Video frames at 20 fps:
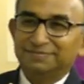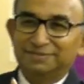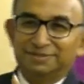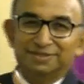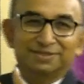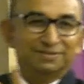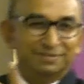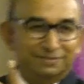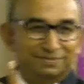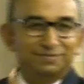
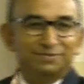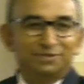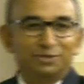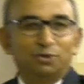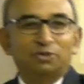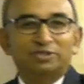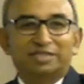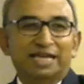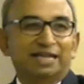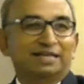You
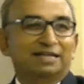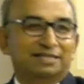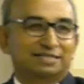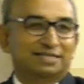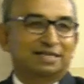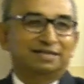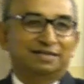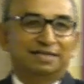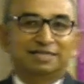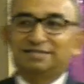don't think
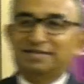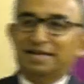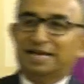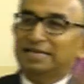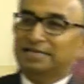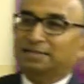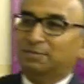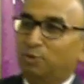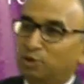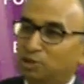it's
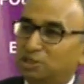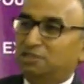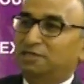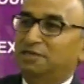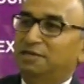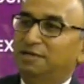really the most,